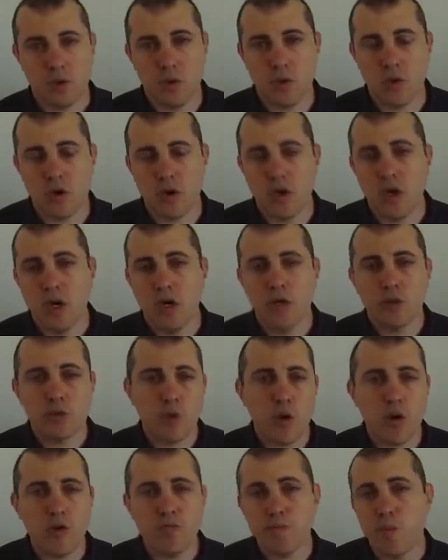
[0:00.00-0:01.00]
or
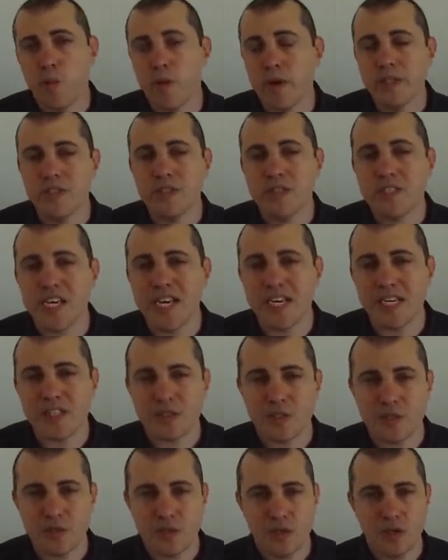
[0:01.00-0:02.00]

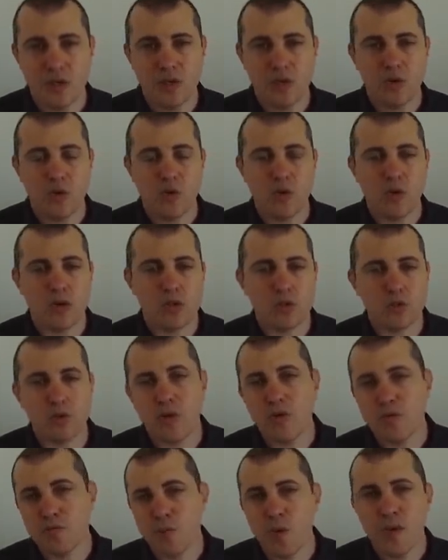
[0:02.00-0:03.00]
12.6 or
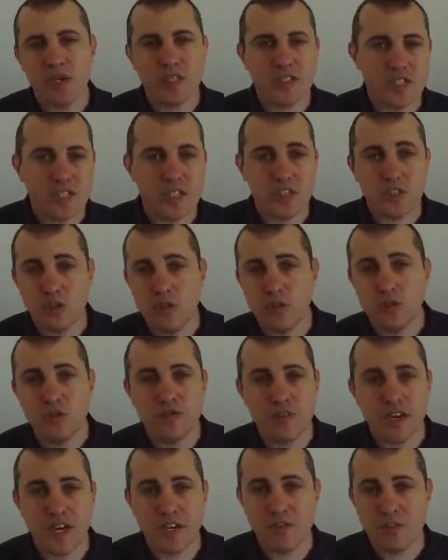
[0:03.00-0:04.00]

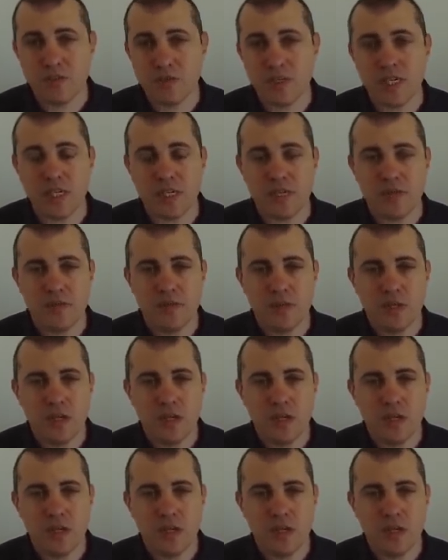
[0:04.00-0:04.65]
12.6253.